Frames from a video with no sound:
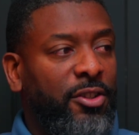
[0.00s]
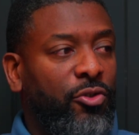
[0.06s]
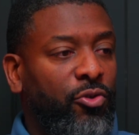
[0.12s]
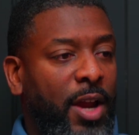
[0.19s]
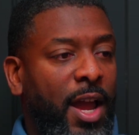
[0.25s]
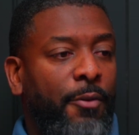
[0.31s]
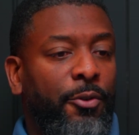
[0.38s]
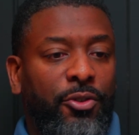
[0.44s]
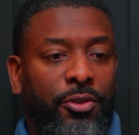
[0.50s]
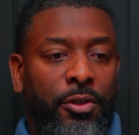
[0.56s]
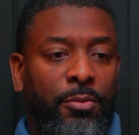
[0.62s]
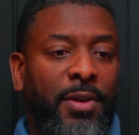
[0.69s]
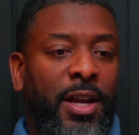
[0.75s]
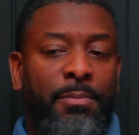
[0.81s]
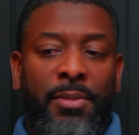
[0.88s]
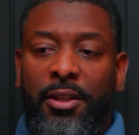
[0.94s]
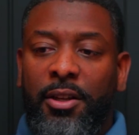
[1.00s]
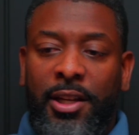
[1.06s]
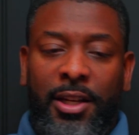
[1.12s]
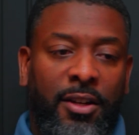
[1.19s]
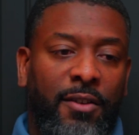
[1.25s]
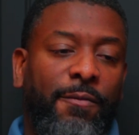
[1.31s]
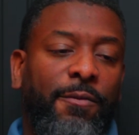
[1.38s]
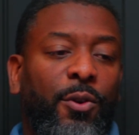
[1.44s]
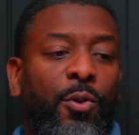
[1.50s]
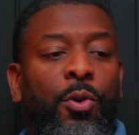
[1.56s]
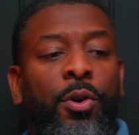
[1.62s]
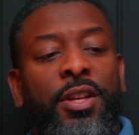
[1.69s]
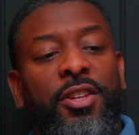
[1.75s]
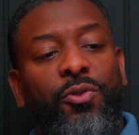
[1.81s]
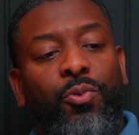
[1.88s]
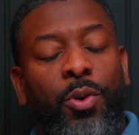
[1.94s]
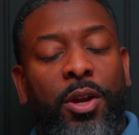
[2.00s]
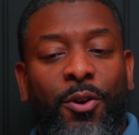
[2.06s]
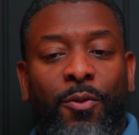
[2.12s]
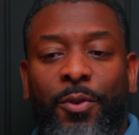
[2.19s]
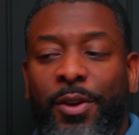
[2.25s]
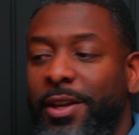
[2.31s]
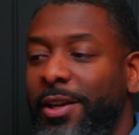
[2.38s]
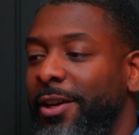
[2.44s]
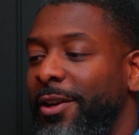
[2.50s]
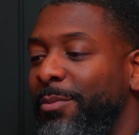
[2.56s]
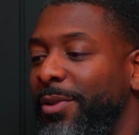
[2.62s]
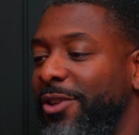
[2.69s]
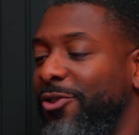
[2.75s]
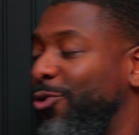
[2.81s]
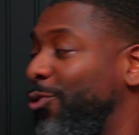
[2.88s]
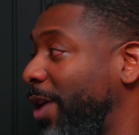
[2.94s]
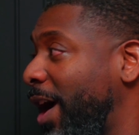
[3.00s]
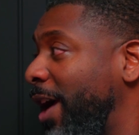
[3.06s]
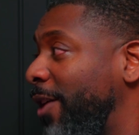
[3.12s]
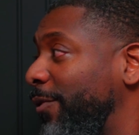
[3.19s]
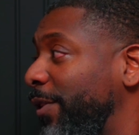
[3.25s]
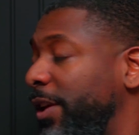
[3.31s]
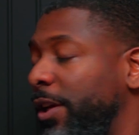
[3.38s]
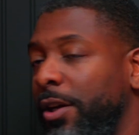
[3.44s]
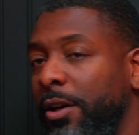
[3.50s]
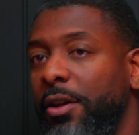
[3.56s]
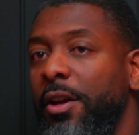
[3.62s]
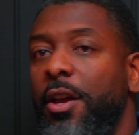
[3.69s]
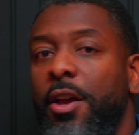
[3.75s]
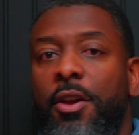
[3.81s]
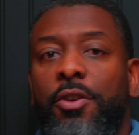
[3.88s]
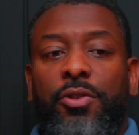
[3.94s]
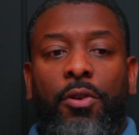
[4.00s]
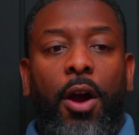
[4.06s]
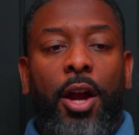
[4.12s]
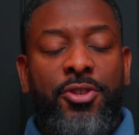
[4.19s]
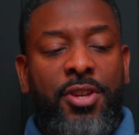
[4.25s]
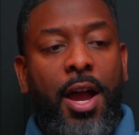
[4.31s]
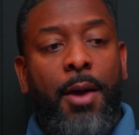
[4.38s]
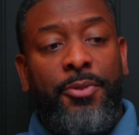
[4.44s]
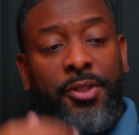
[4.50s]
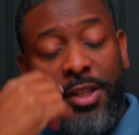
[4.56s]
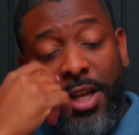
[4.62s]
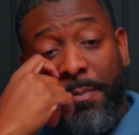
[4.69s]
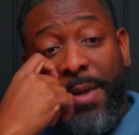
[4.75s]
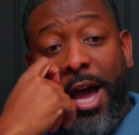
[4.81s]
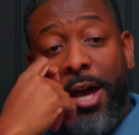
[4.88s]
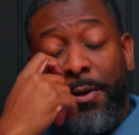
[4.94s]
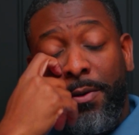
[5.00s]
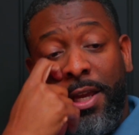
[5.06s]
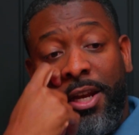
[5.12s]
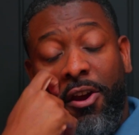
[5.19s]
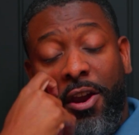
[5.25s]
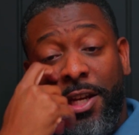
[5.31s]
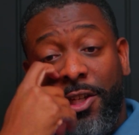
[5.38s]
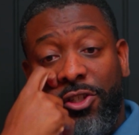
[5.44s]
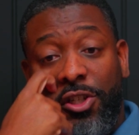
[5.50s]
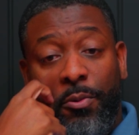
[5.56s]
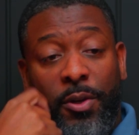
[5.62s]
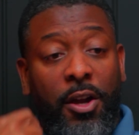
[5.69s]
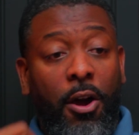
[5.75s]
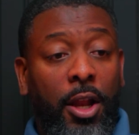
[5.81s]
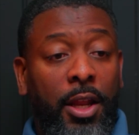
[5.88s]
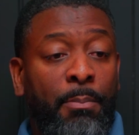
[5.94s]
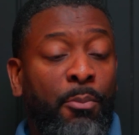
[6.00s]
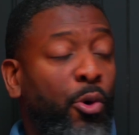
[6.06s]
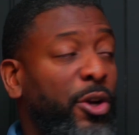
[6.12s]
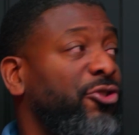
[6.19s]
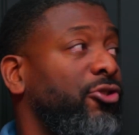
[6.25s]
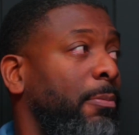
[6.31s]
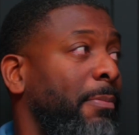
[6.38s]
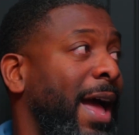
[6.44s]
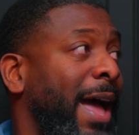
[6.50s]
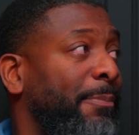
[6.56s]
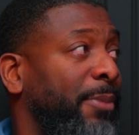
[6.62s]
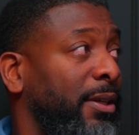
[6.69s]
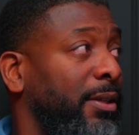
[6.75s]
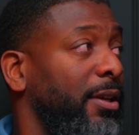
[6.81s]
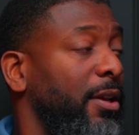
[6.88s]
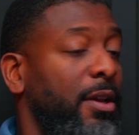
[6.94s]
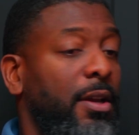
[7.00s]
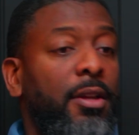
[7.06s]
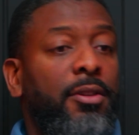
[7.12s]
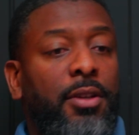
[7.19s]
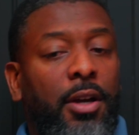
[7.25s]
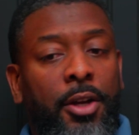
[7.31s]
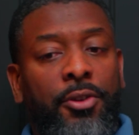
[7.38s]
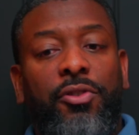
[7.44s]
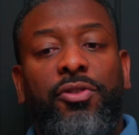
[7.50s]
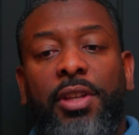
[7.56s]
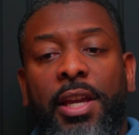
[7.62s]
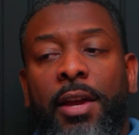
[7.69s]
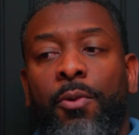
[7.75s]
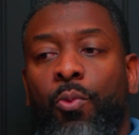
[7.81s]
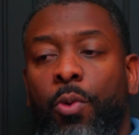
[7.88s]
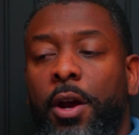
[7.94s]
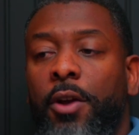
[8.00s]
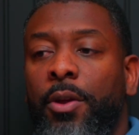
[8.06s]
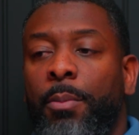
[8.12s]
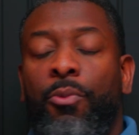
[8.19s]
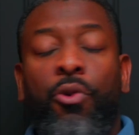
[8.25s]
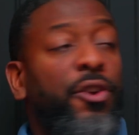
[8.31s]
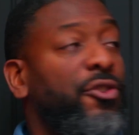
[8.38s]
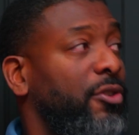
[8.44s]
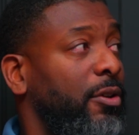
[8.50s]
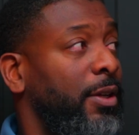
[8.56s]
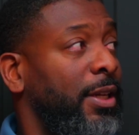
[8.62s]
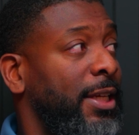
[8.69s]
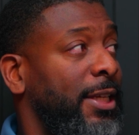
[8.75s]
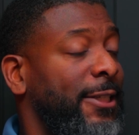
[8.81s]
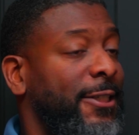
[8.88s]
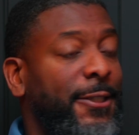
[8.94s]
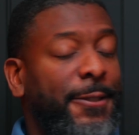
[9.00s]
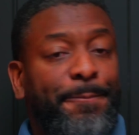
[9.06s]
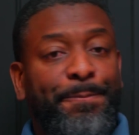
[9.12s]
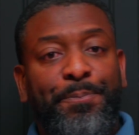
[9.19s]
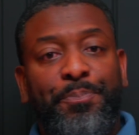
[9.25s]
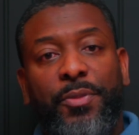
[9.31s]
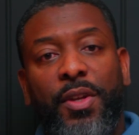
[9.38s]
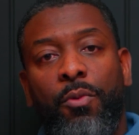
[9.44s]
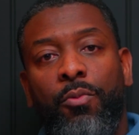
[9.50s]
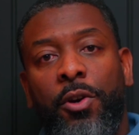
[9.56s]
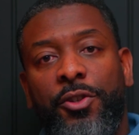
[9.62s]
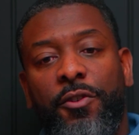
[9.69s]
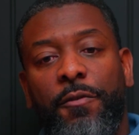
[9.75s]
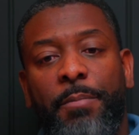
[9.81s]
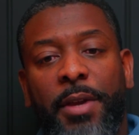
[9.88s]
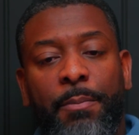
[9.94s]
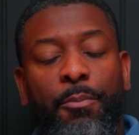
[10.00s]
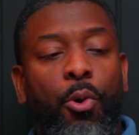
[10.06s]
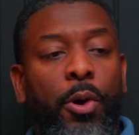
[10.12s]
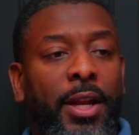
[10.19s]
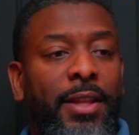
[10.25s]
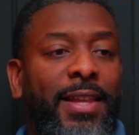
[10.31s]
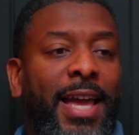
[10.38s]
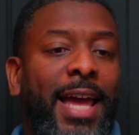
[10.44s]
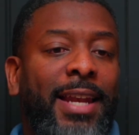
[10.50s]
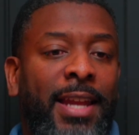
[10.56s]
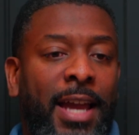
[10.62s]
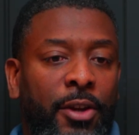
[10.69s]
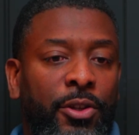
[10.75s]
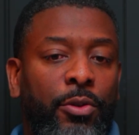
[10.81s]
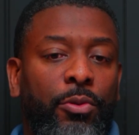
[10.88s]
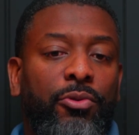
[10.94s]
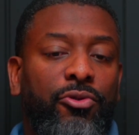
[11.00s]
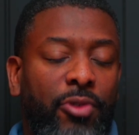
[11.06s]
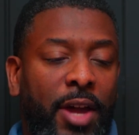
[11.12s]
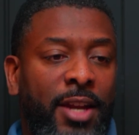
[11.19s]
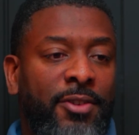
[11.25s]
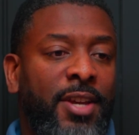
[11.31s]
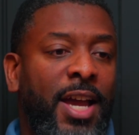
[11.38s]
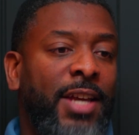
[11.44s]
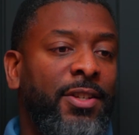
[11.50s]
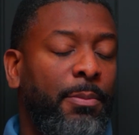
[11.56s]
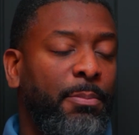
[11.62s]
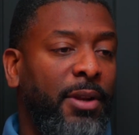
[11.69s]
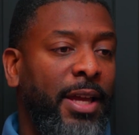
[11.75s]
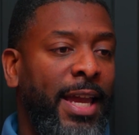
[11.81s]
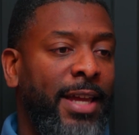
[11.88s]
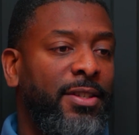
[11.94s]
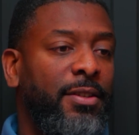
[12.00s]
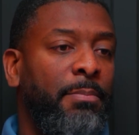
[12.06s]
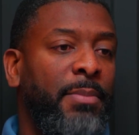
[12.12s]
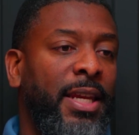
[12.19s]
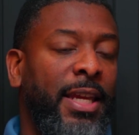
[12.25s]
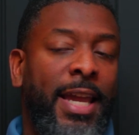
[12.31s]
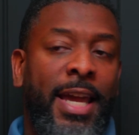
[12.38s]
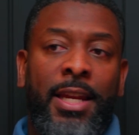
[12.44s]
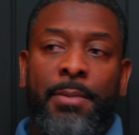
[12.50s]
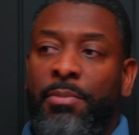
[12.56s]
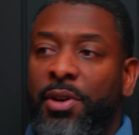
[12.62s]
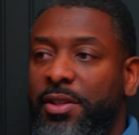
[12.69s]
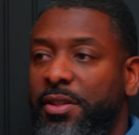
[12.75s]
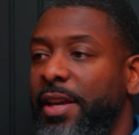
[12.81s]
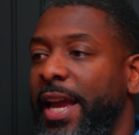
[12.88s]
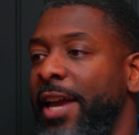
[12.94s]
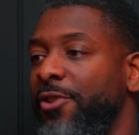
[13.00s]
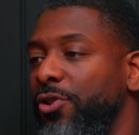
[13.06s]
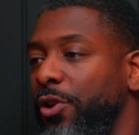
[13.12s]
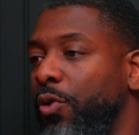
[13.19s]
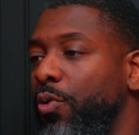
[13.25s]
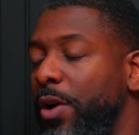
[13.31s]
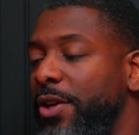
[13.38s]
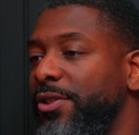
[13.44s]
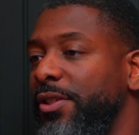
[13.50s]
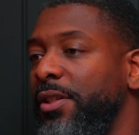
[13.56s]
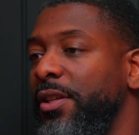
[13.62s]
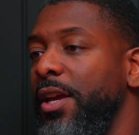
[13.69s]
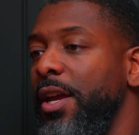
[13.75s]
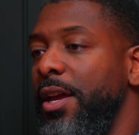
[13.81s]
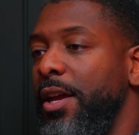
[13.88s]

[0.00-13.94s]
to travel. So you might be looking at a floor and it's wet over here, but it's dry over here. So our job is to come out, and in our industry, we call it moisture mapping, to understand where the moisture is. Once you've pinpointed that, now you strategize a plan to mitigate it. But to answer your question,